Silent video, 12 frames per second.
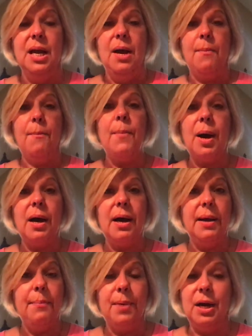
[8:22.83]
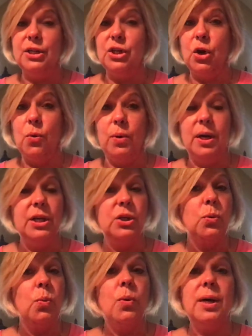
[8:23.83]
My motto was
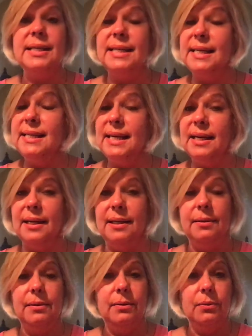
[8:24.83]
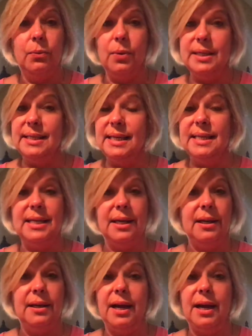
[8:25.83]
once and done, once and done.